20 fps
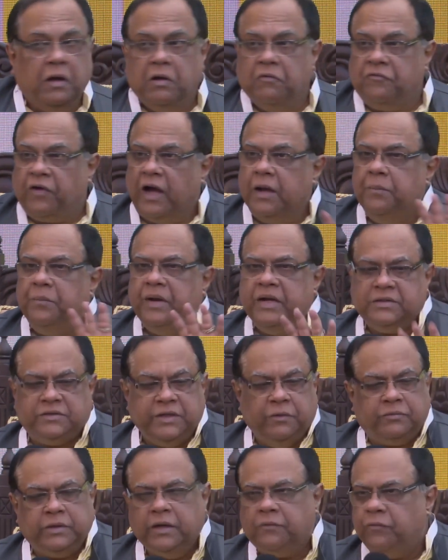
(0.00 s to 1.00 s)
5 minutes,
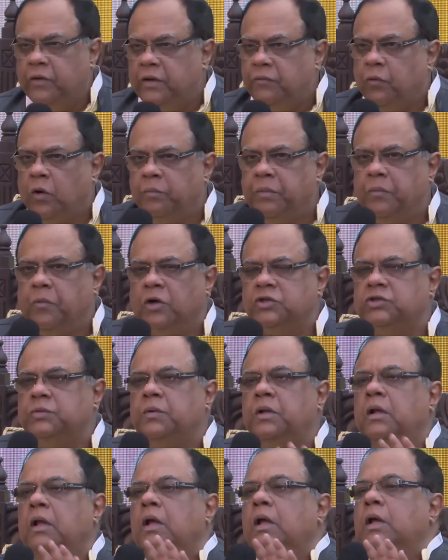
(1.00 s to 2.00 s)
it won't be
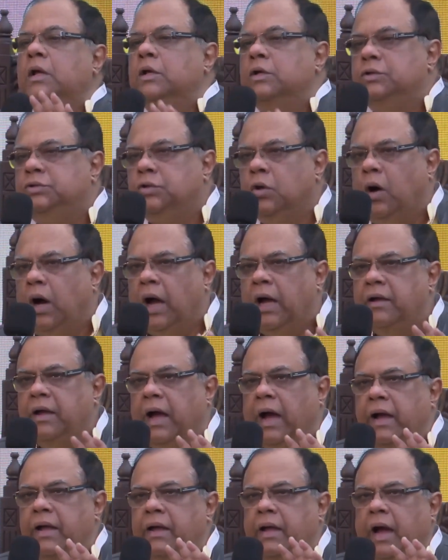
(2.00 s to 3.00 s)
possible. So
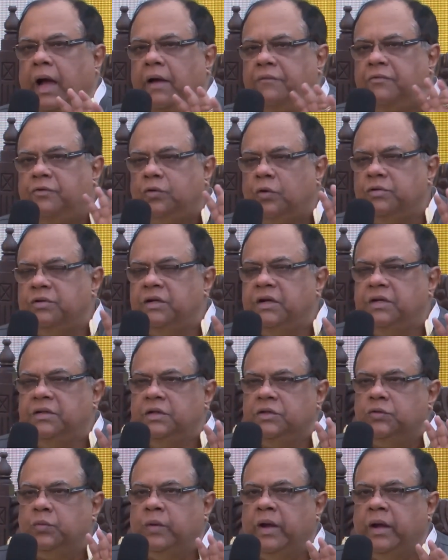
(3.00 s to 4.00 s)
I have chosen it
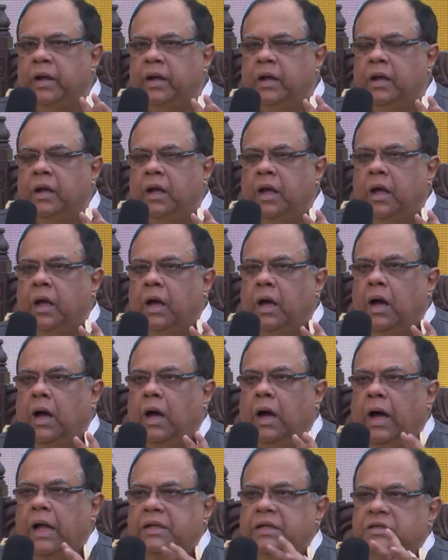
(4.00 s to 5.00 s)
this way.
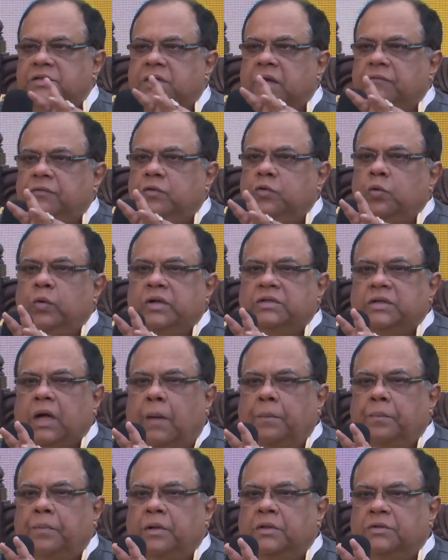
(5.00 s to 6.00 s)
I'll just give 2
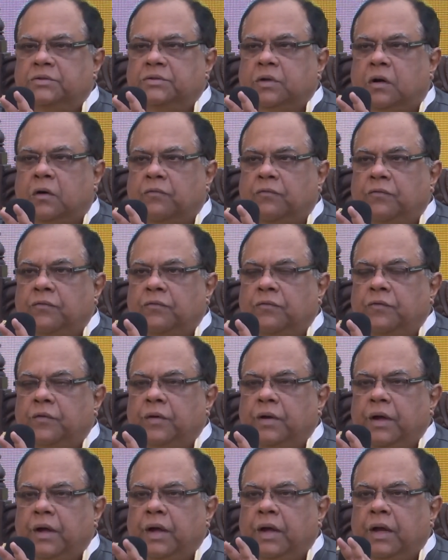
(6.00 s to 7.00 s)
examples of
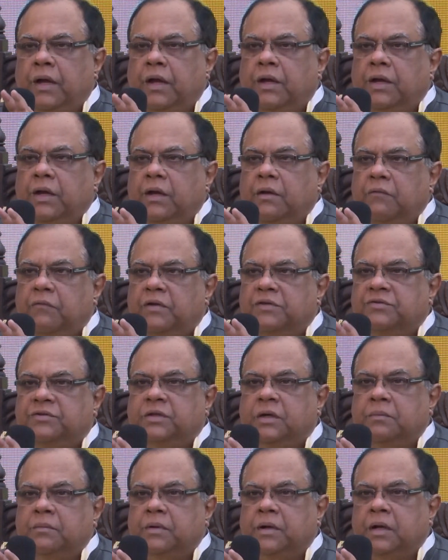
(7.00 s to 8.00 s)
Indian
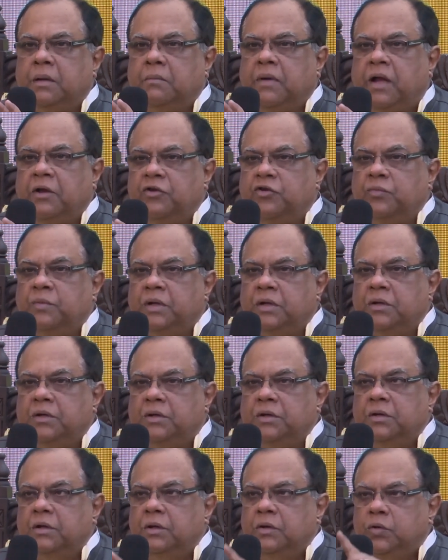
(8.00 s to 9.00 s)
wisdom in management.
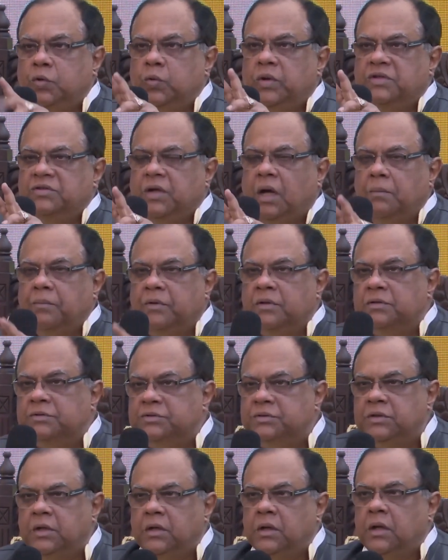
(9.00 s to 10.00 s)
2 examples.
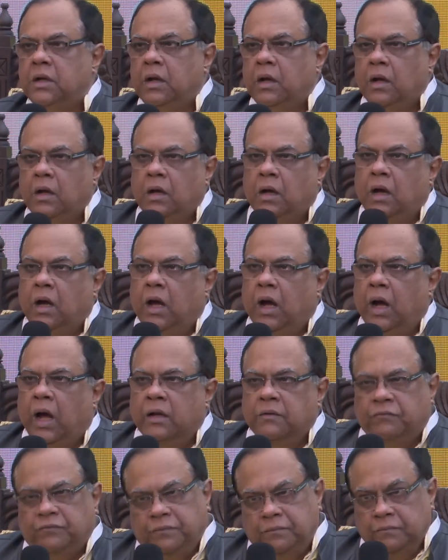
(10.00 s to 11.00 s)
And
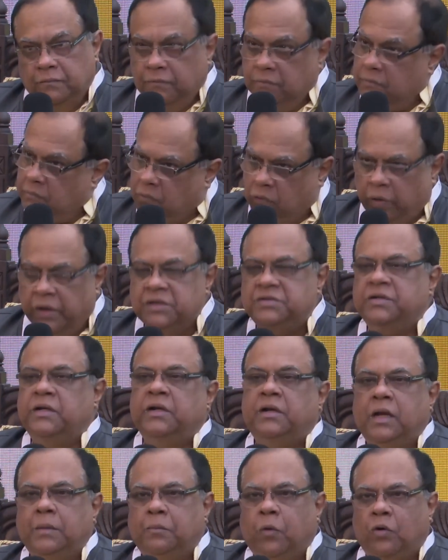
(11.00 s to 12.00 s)

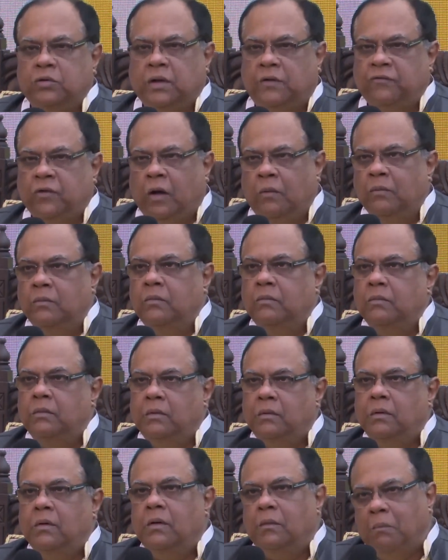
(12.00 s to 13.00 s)
coincidentally, both are from
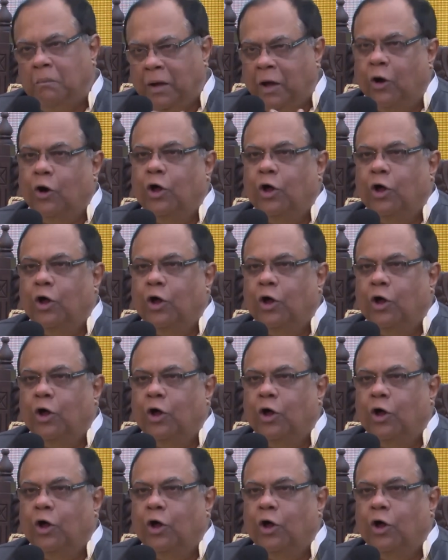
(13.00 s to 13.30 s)
Bengal.